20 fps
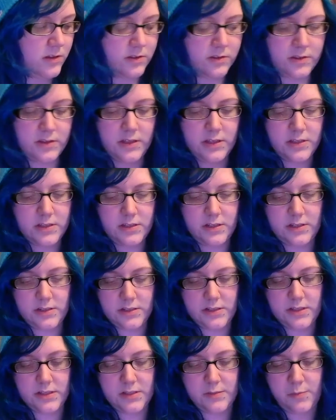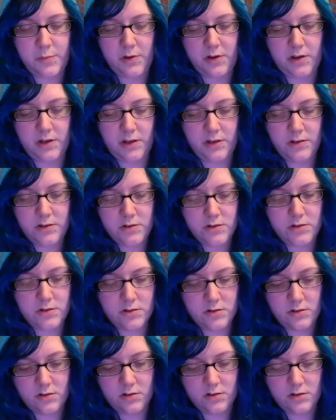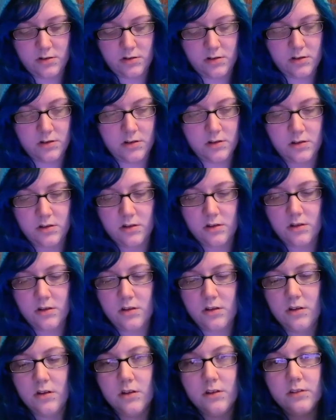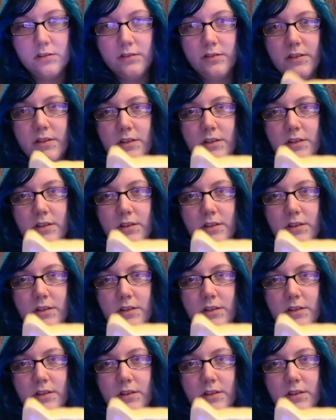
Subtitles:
This is a sponge. It